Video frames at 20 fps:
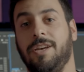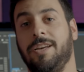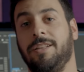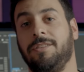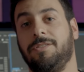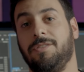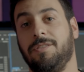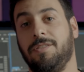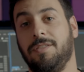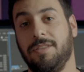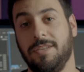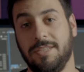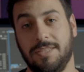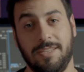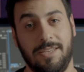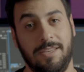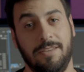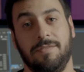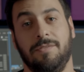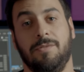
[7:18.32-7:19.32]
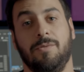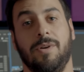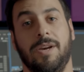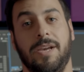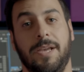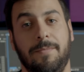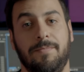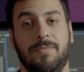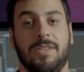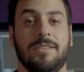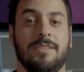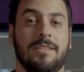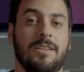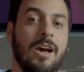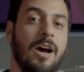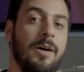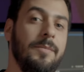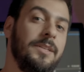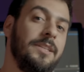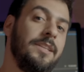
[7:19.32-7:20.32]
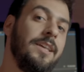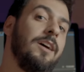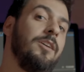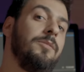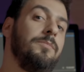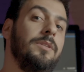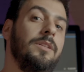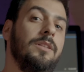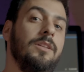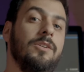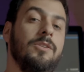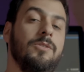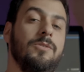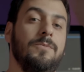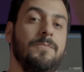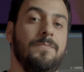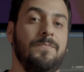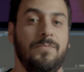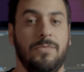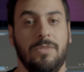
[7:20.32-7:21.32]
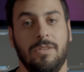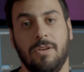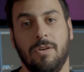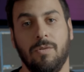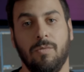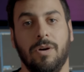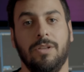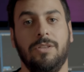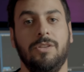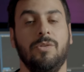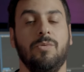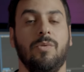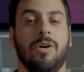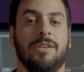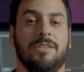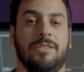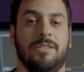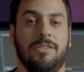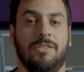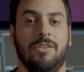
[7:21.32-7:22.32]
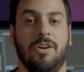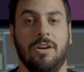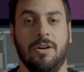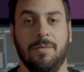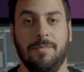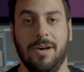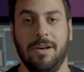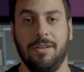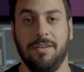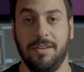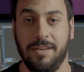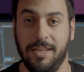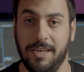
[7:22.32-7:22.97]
to enter this giveaway is comment down below, what do you want us to talk about